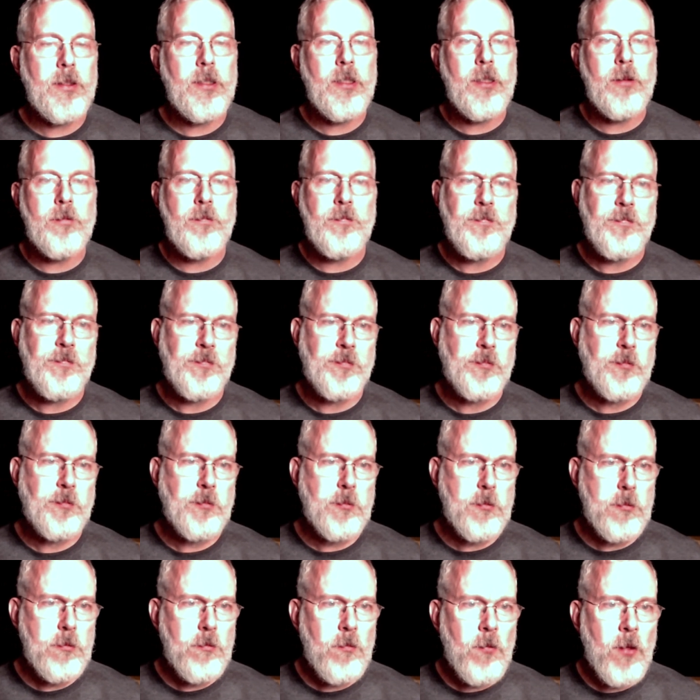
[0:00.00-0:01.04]
um,
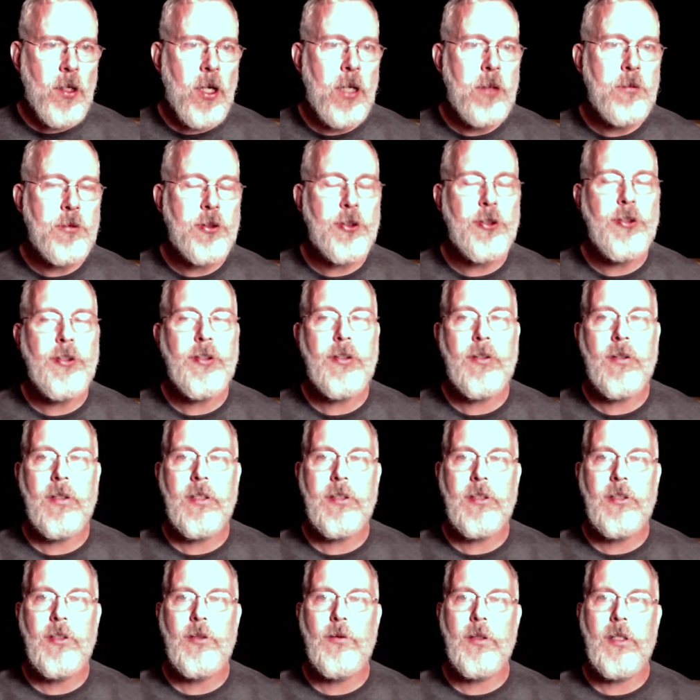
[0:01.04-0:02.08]
I'm sure you can
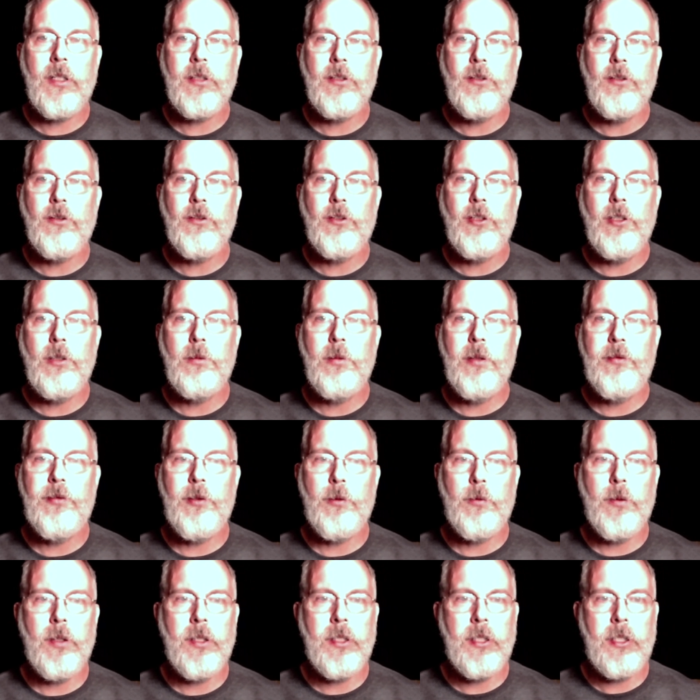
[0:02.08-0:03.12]
listen to it on YouTube if
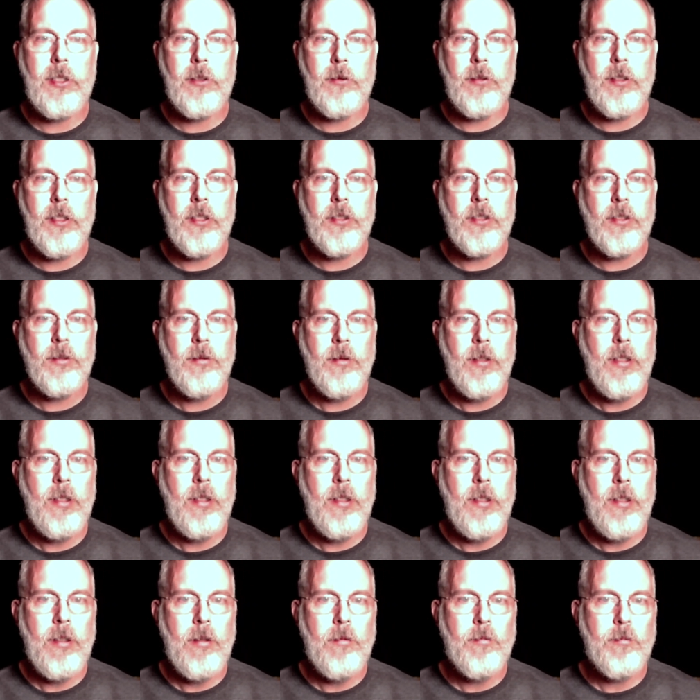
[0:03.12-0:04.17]
you're really curious.
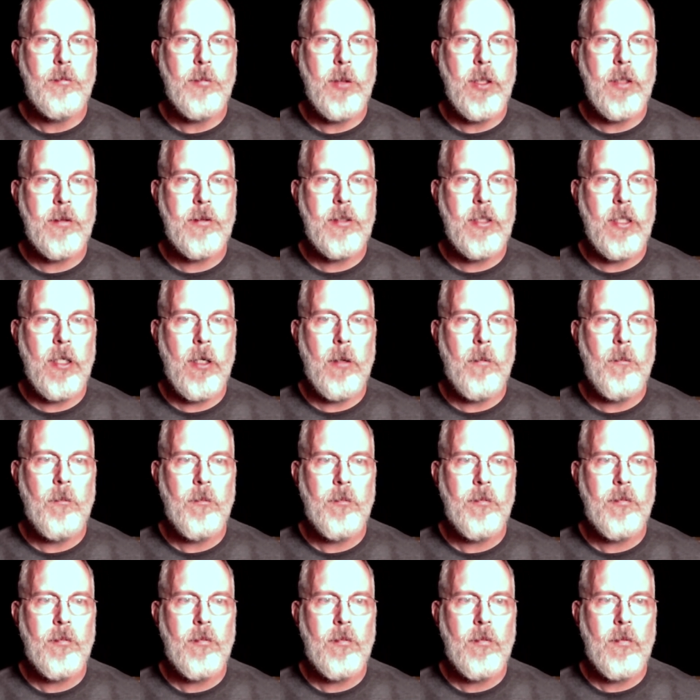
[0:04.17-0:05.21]
But um,
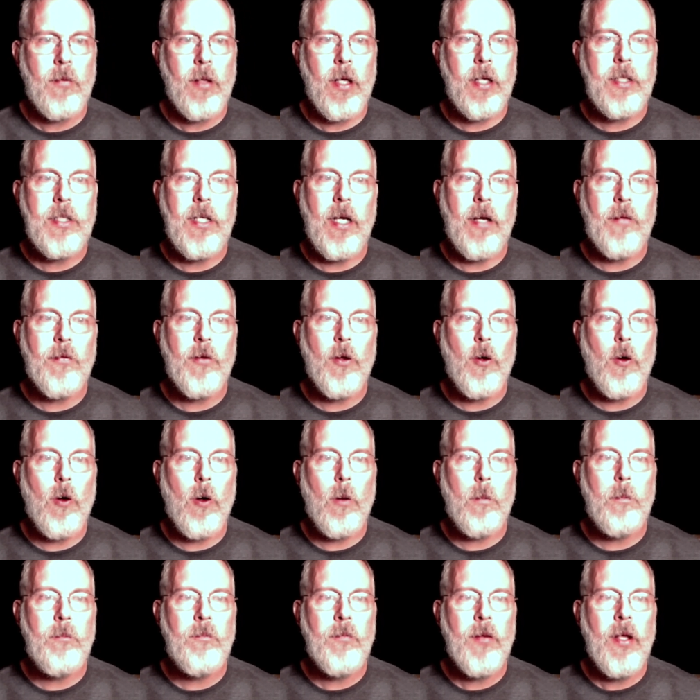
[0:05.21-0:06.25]
again, the
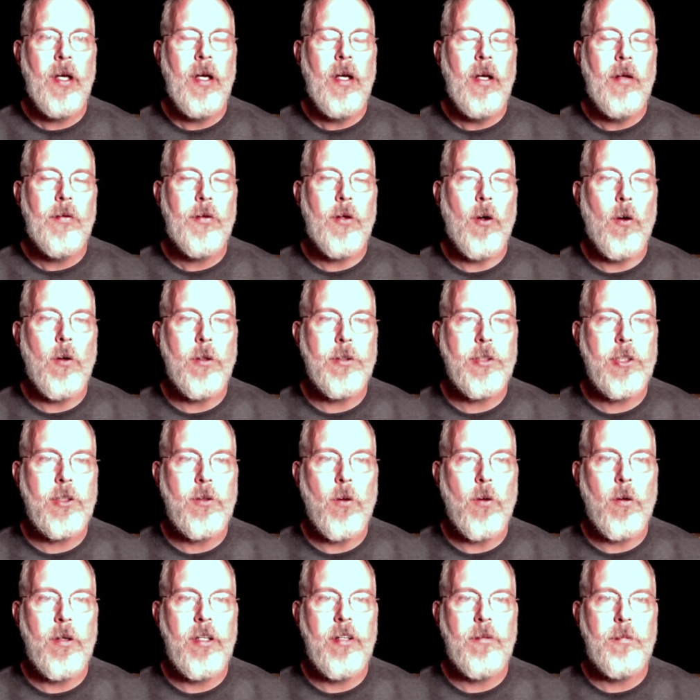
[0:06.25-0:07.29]
whole the whole
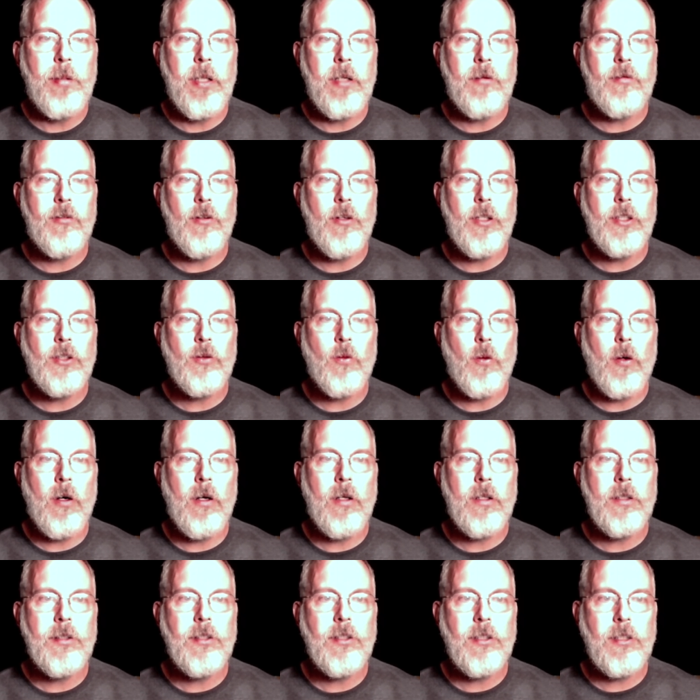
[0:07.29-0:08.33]
story of Pink Floyd's
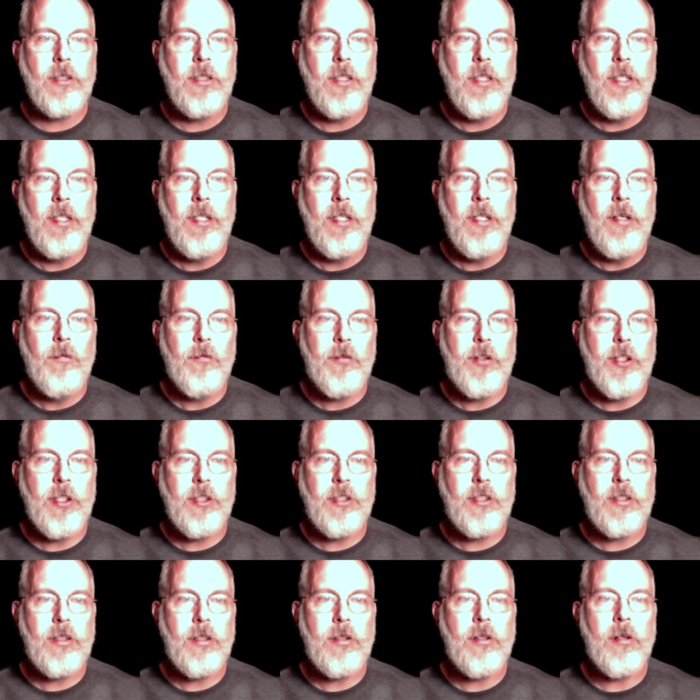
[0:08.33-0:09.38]
Wall is
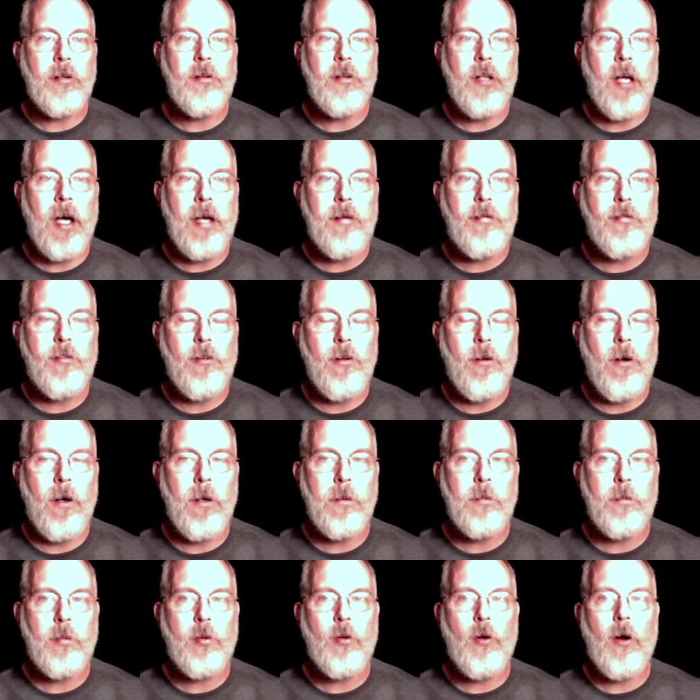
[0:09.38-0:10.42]
just the
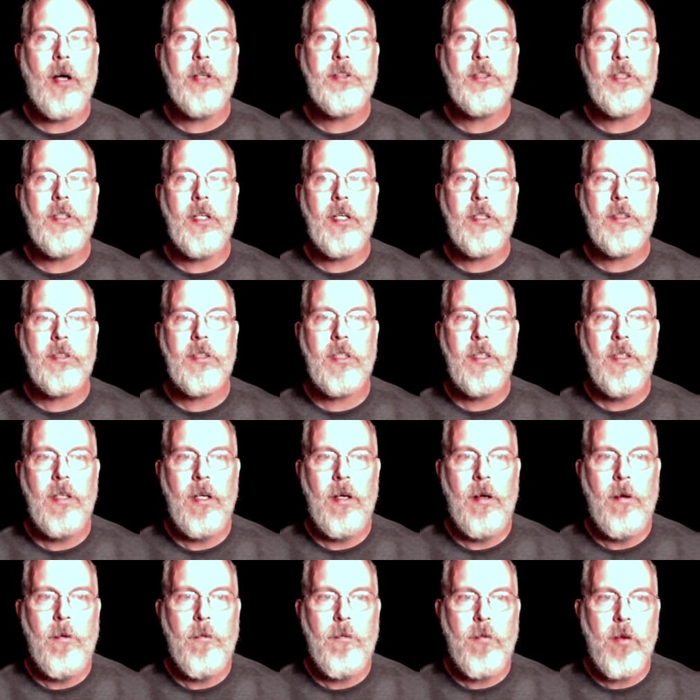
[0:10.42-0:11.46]
lifelong process
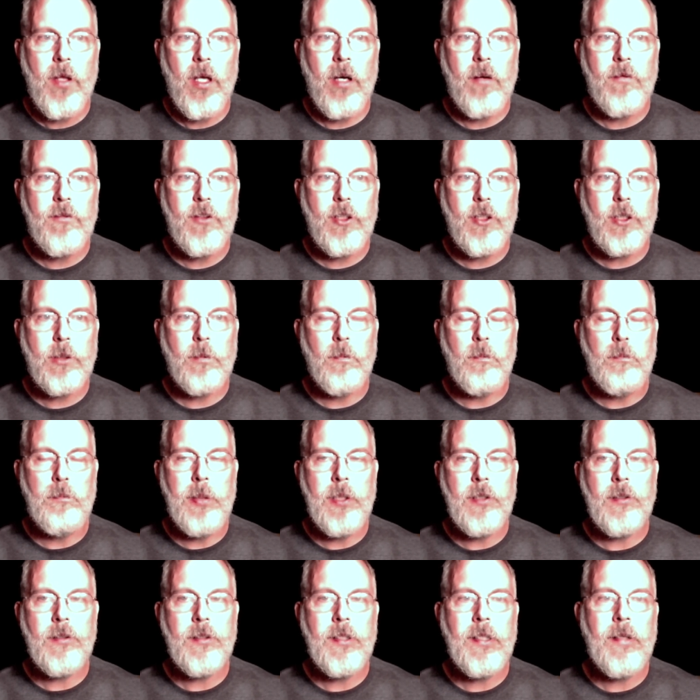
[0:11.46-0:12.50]
of just
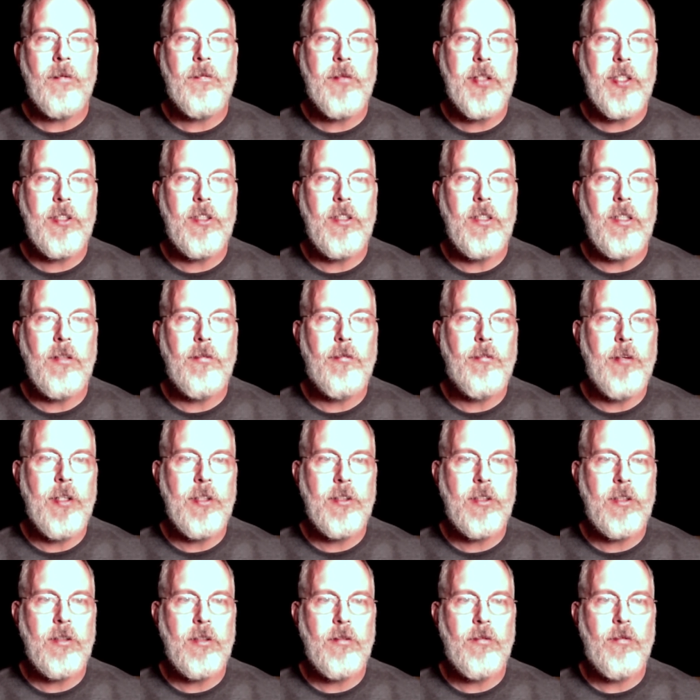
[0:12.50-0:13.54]
building this
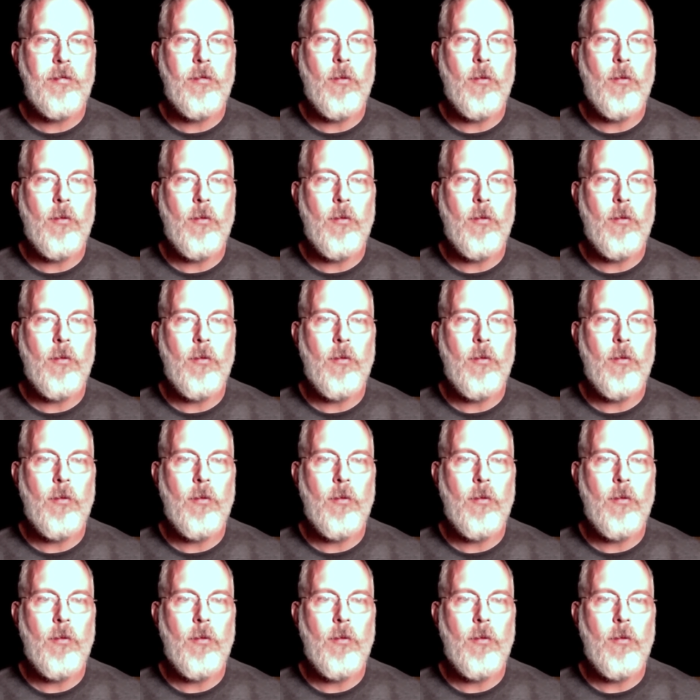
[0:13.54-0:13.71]
defensive